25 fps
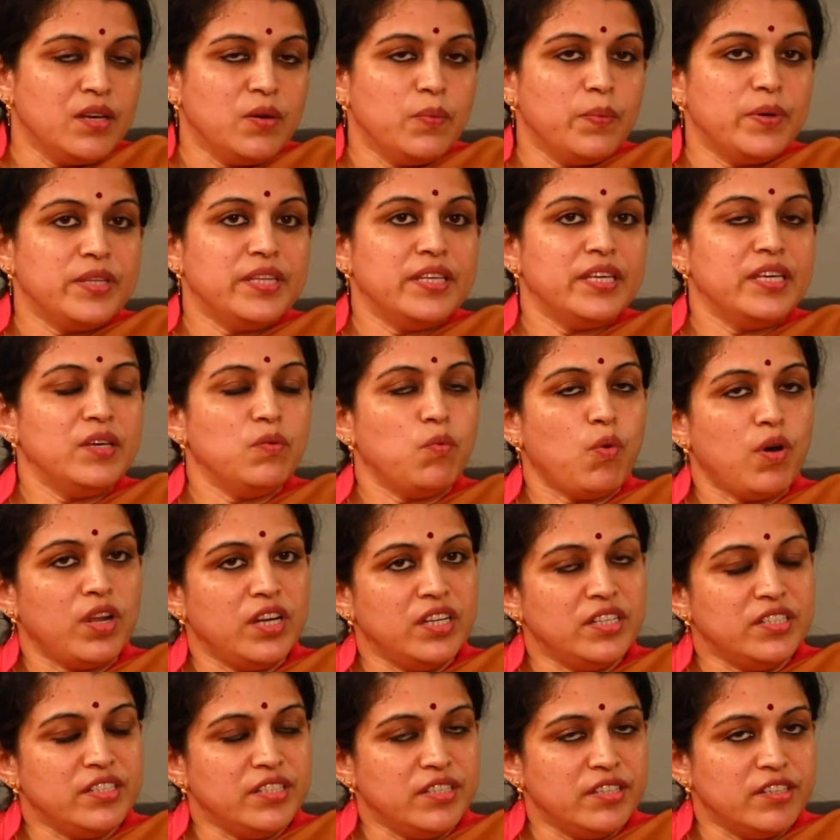whether he
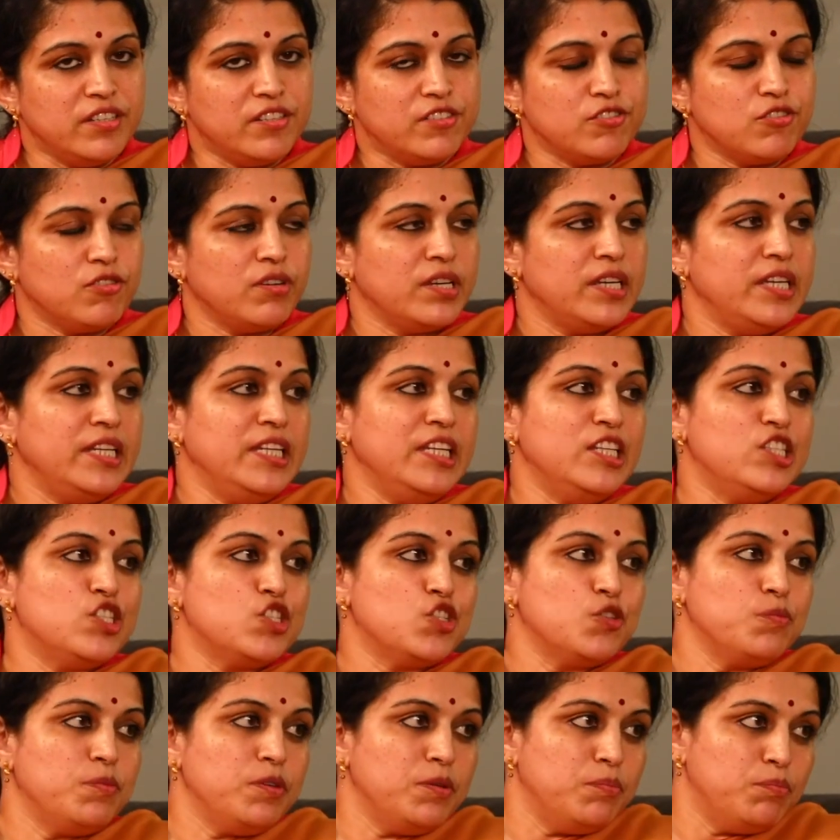volunteers or he needs
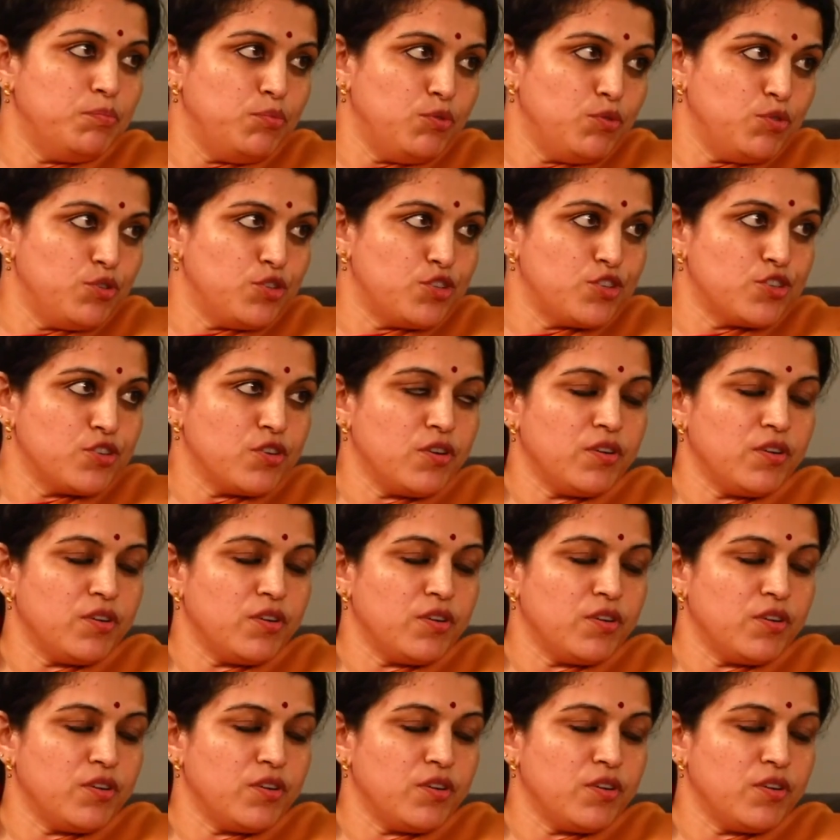to be pushed,